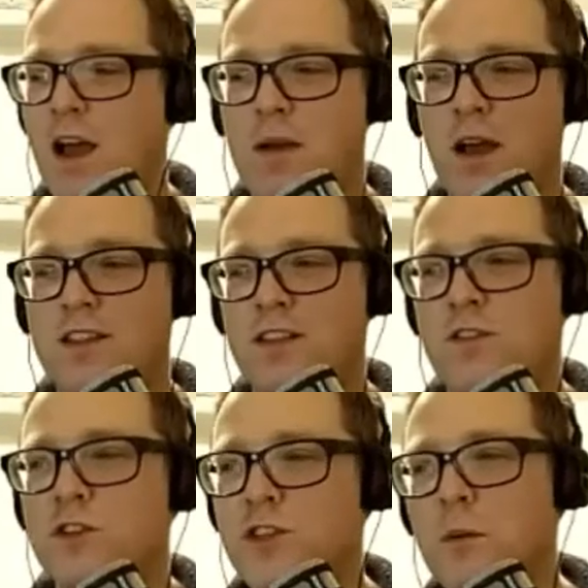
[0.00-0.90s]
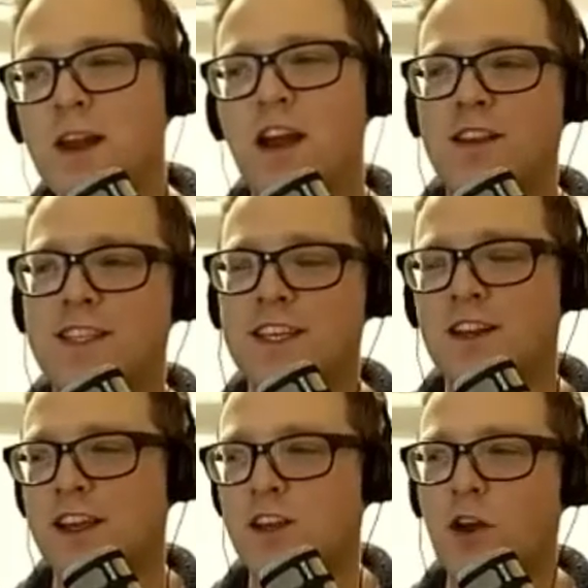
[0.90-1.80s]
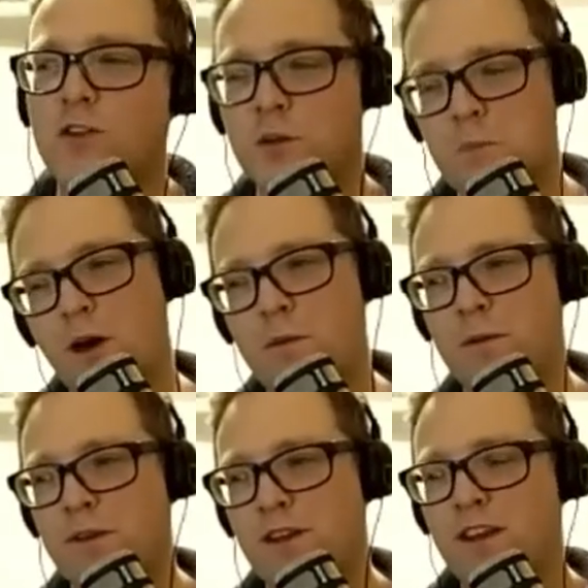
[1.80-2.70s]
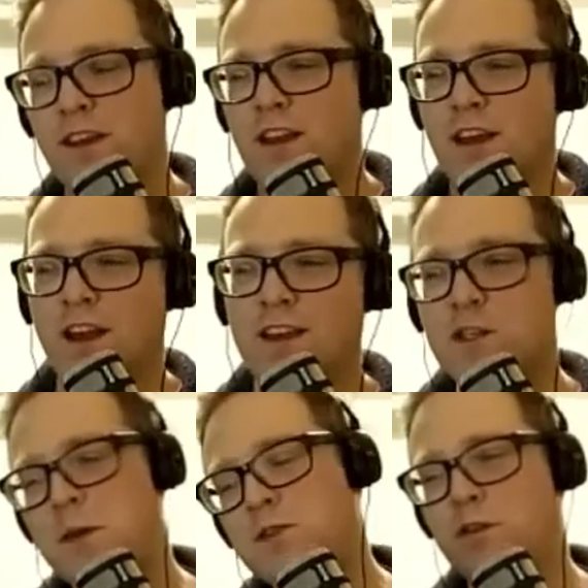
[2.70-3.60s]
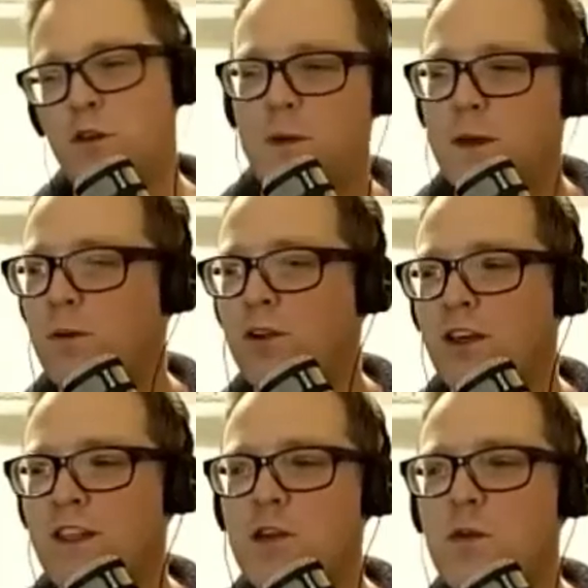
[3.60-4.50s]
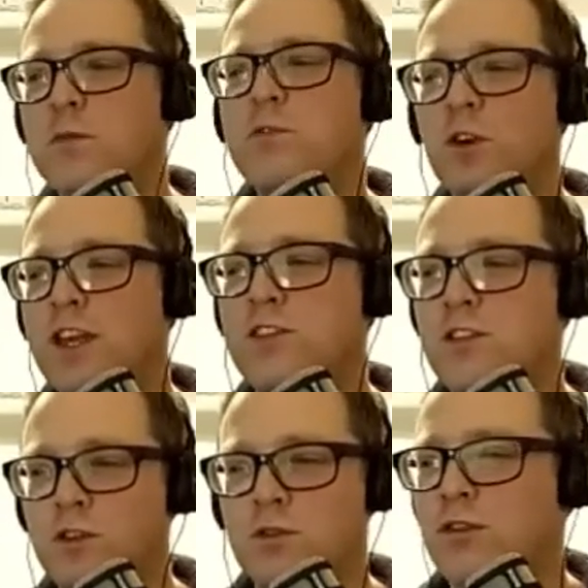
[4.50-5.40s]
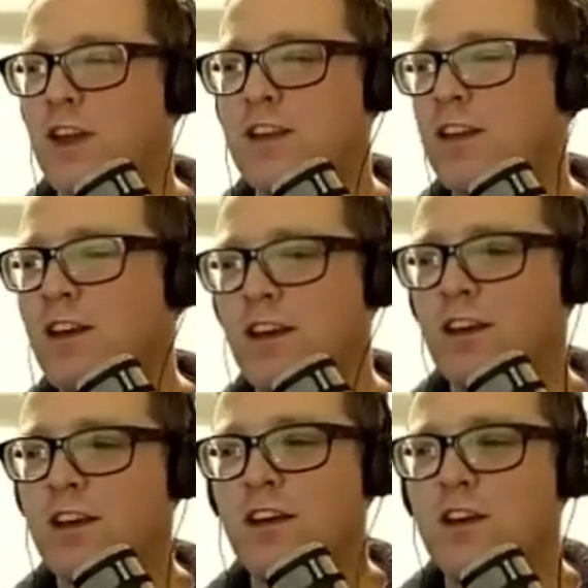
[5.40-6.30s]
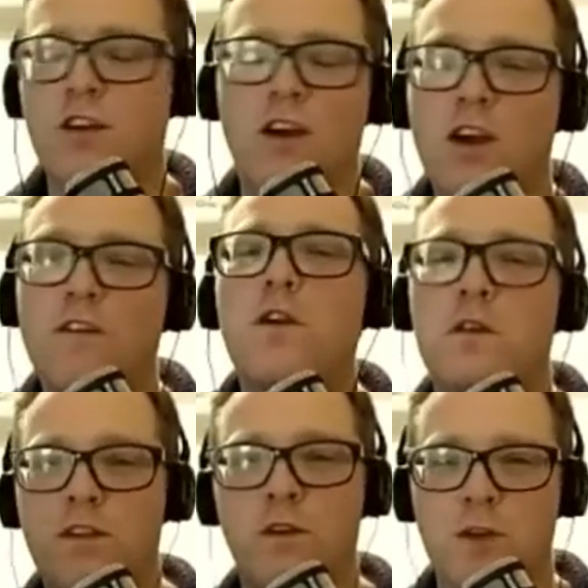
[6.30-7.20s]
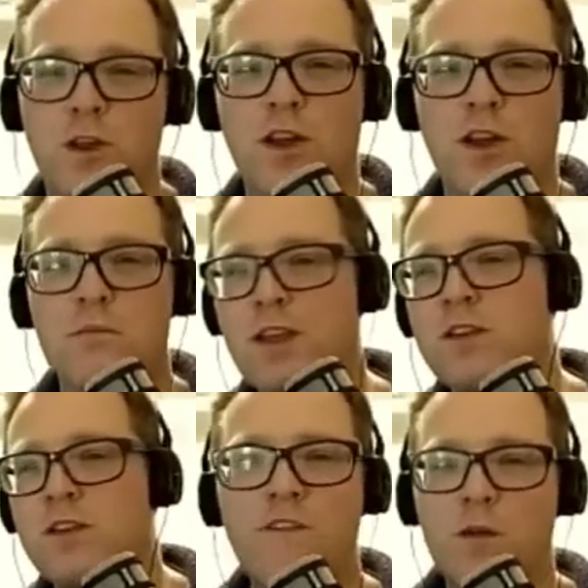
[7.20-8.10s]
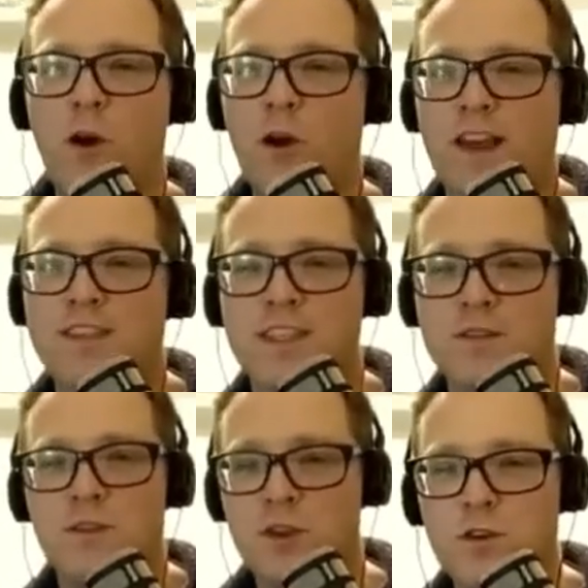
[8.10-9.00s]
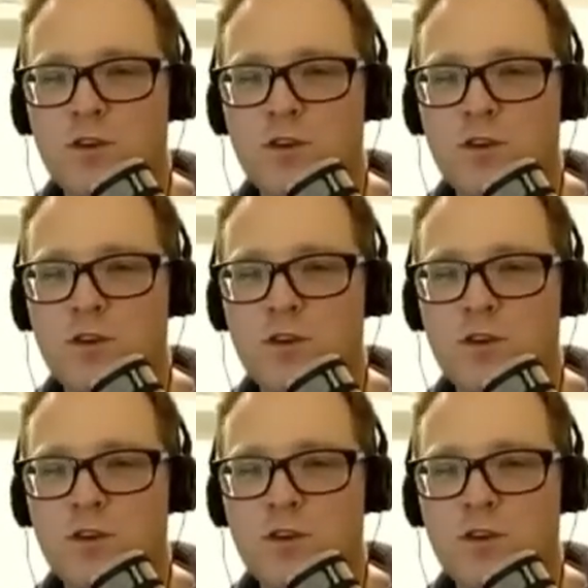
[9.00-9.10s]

I, I there are so many. I see it like you go to the pub. And you speak to a few people and then you end up talking to like a, a, a few of them, you know, like not every podcast is for you